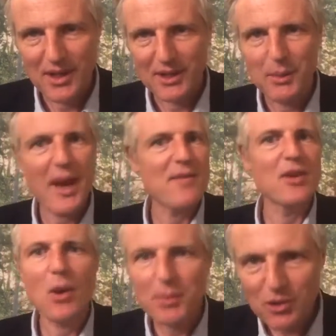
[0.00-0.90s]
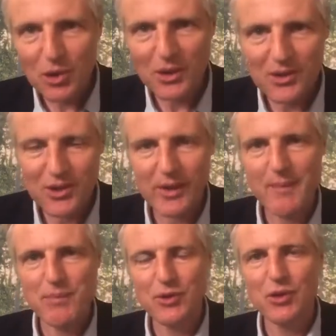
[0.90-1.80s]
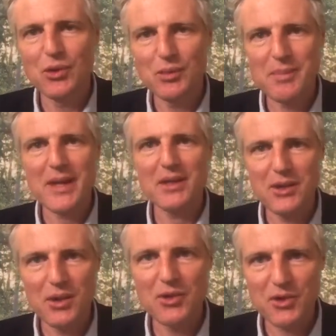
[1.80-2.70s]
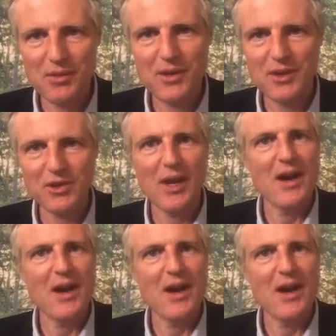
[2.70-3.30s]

Now we have an opportunity to make use of this